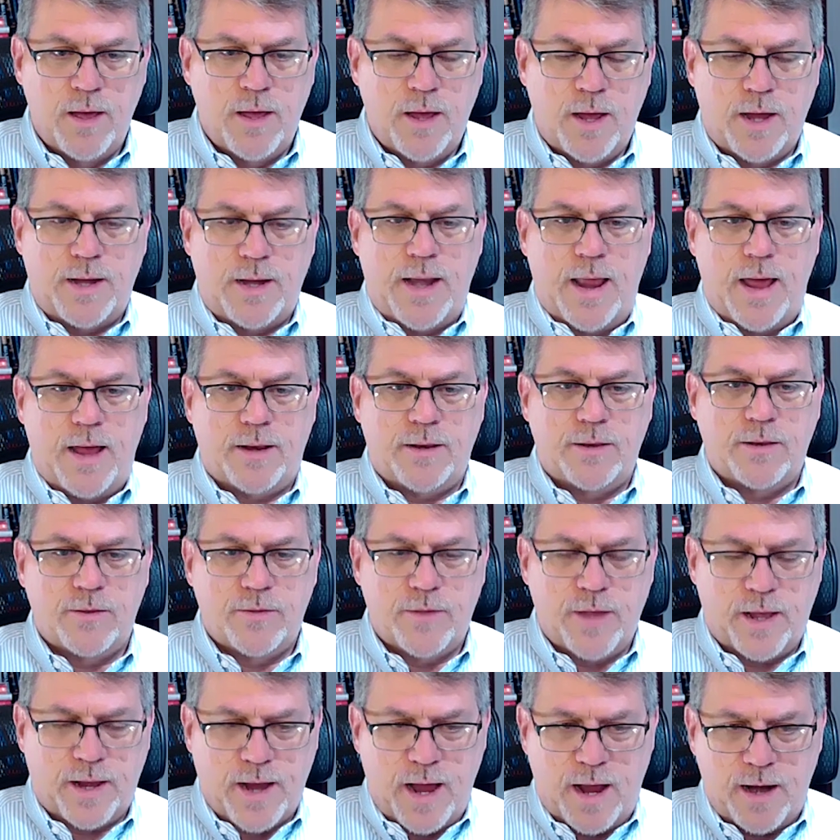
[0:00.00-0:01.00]
And then
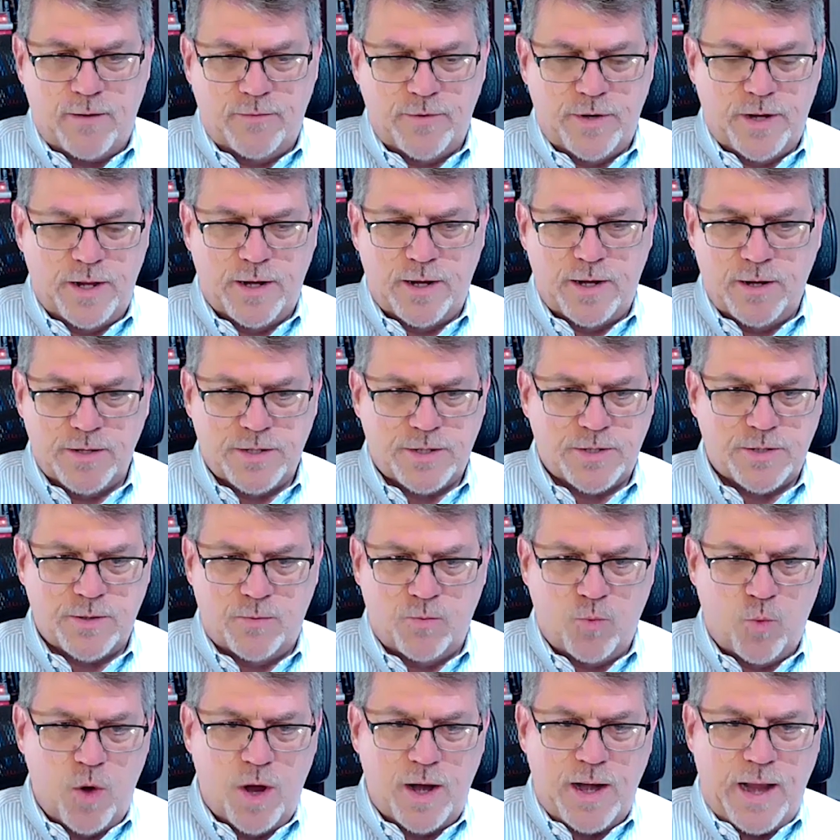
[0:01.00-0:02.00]
they kind of did a
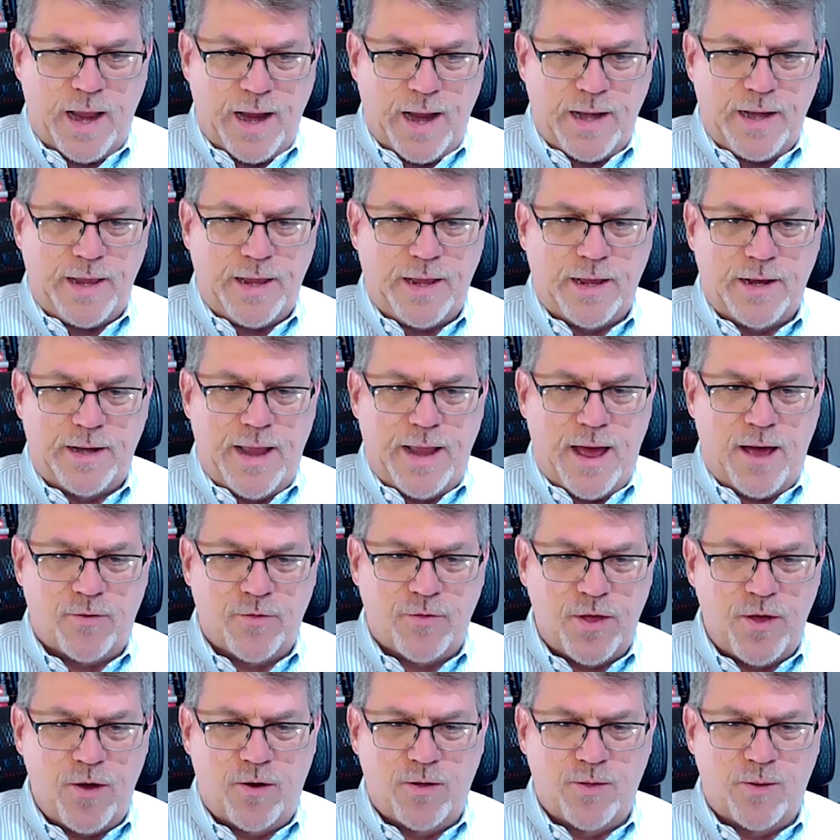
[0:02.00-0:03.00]
180, and now
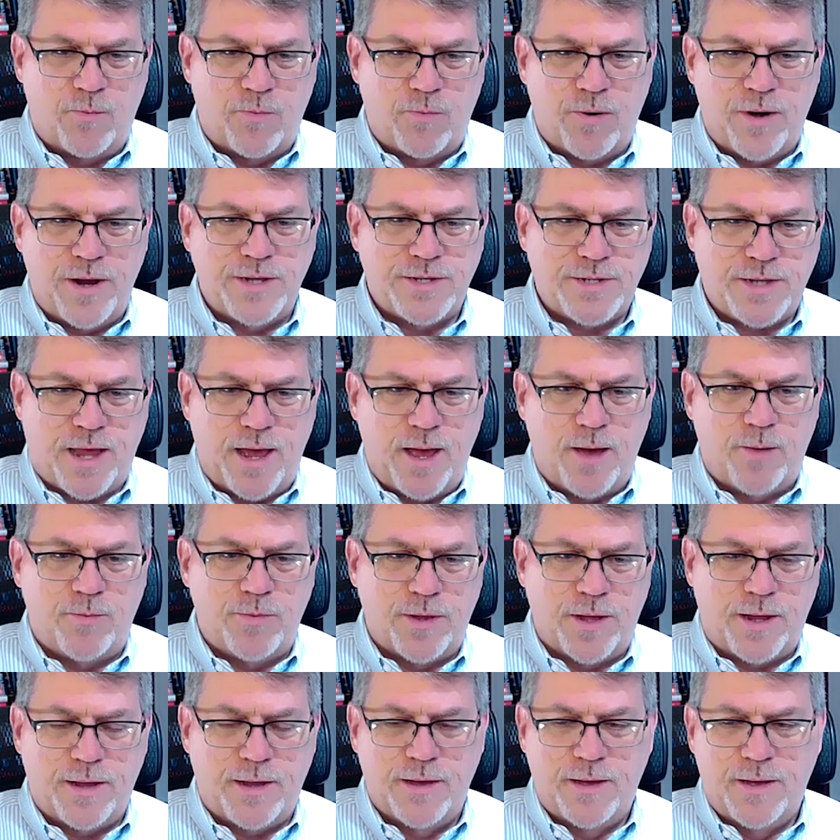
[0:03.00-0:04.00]
they all embrace gambling.